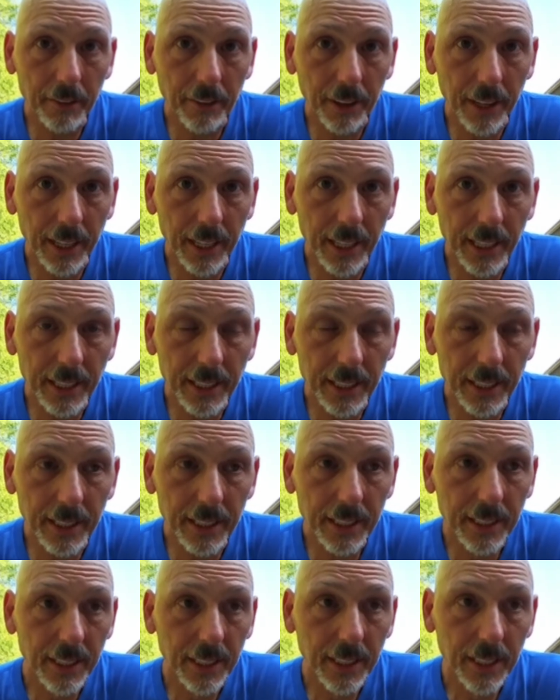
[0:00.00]
if I need
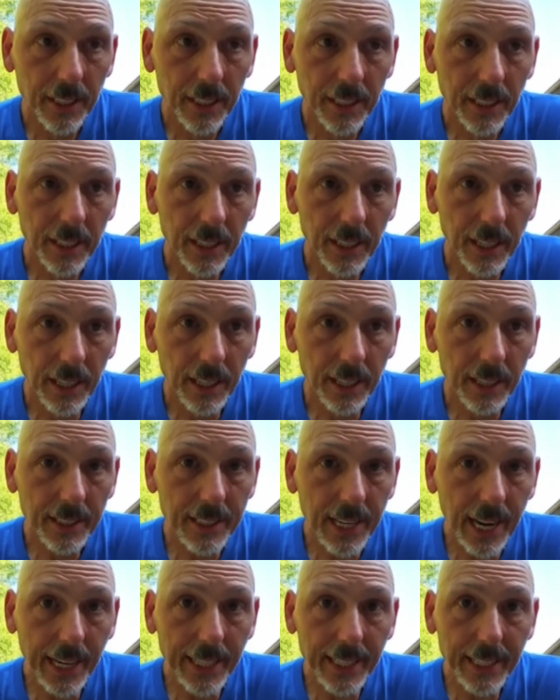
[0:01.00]
to
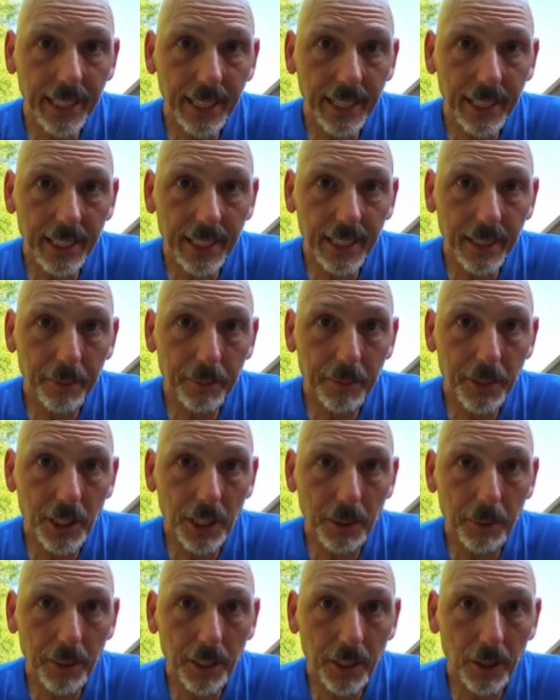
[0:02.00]
tighten that up
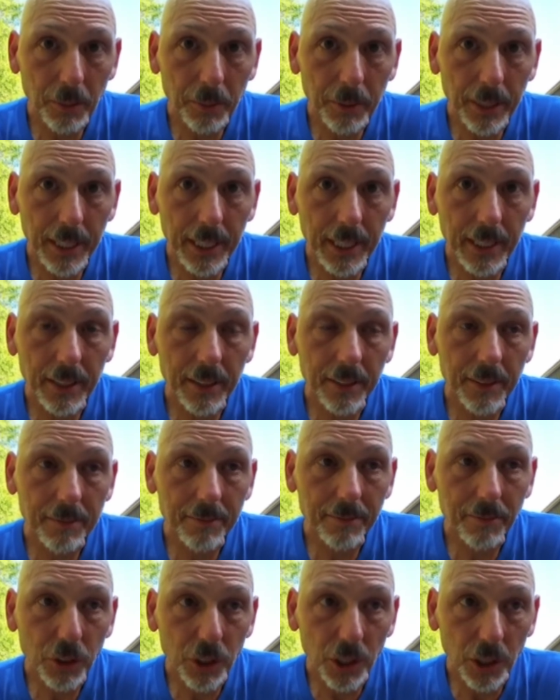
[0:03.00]
a little bit.
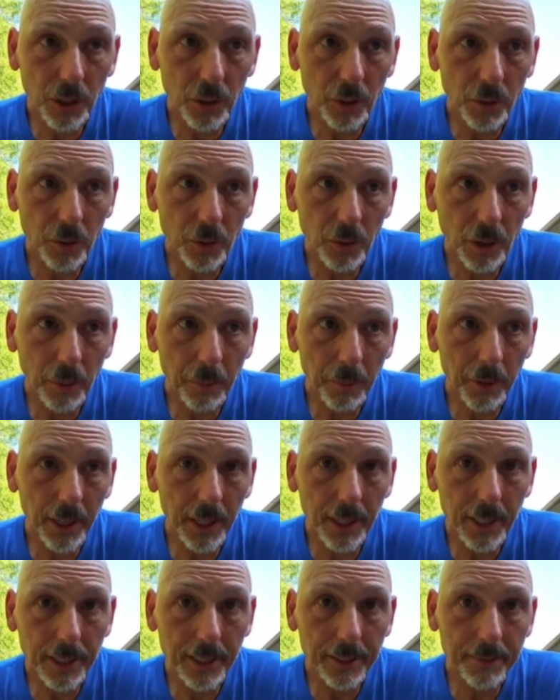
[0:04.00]
So I'm
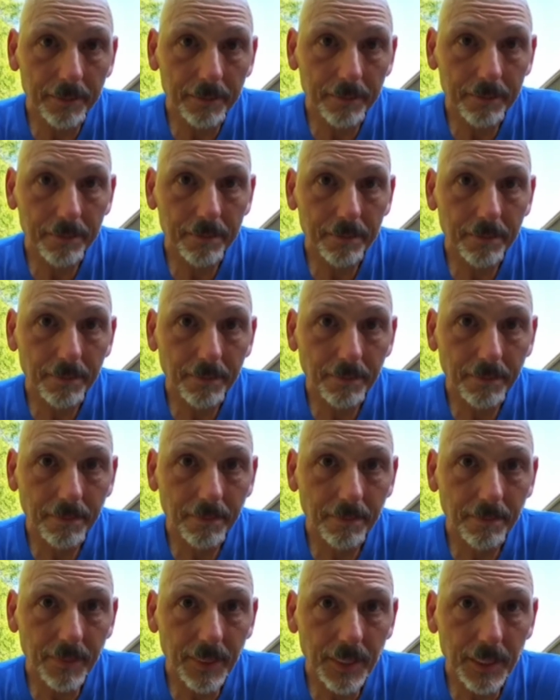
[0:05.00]
gonna
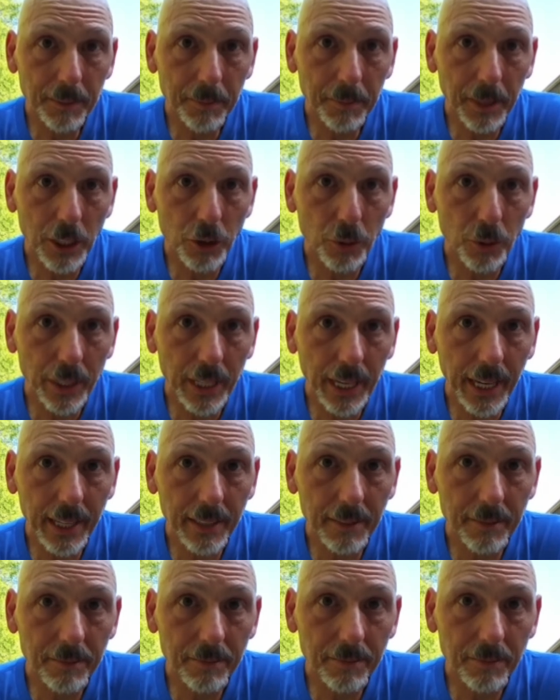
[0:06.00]
mess with
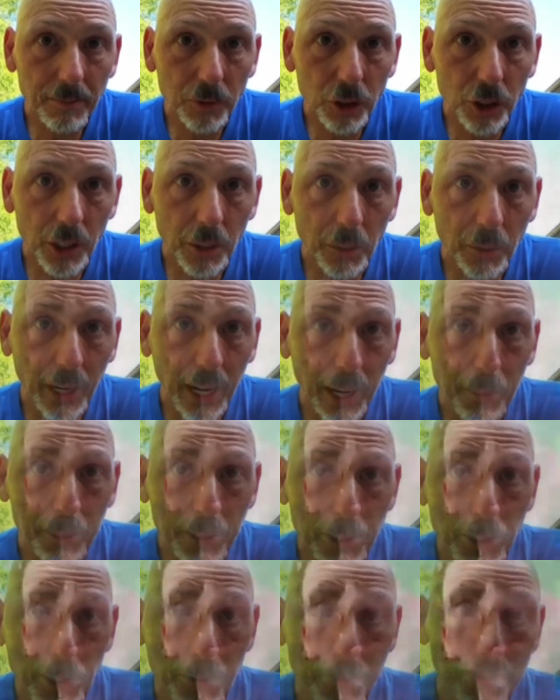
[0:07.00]
that, see what
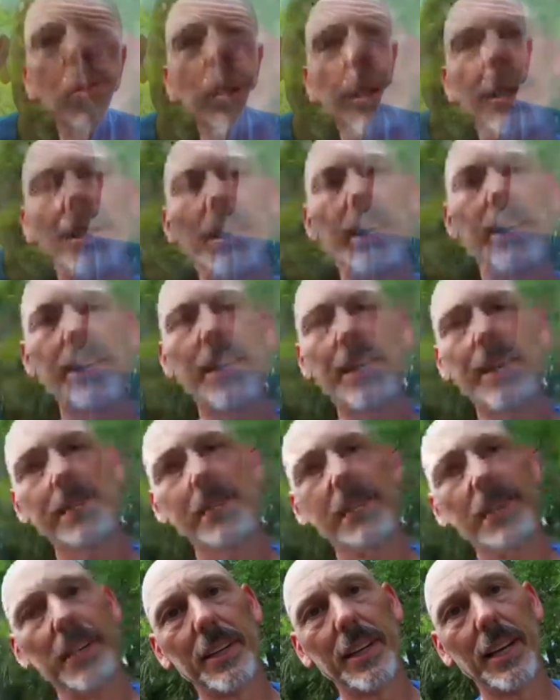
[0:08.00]
happens. Well, I think I
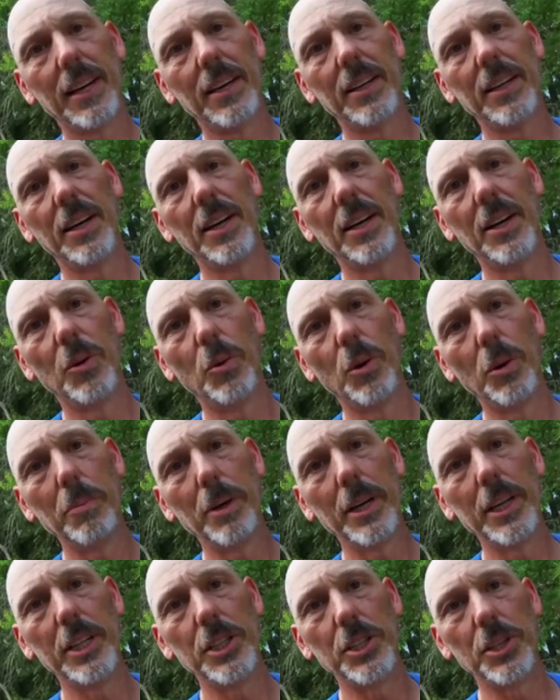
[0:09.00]
figured out what
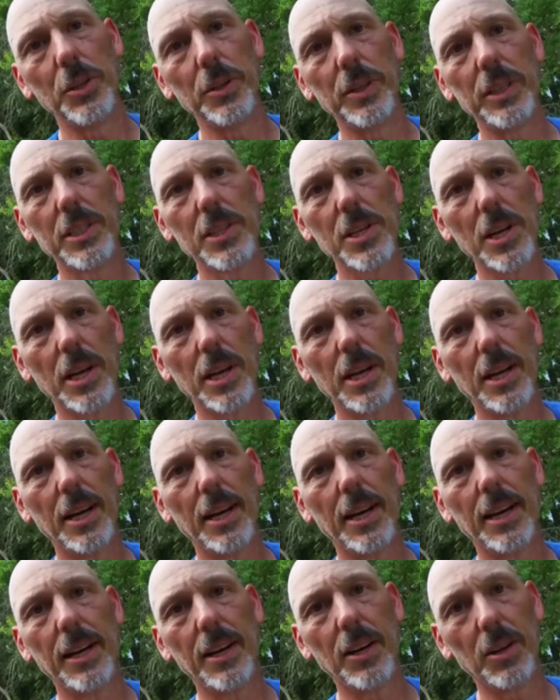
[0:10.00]
my issue is,
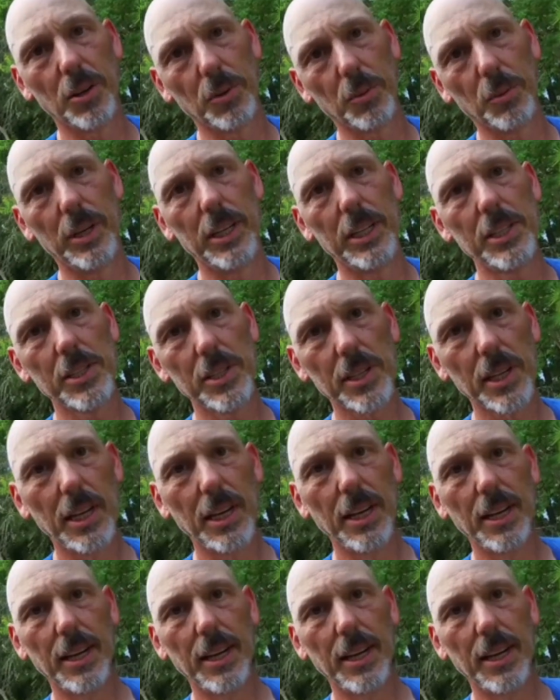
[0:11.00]
or was.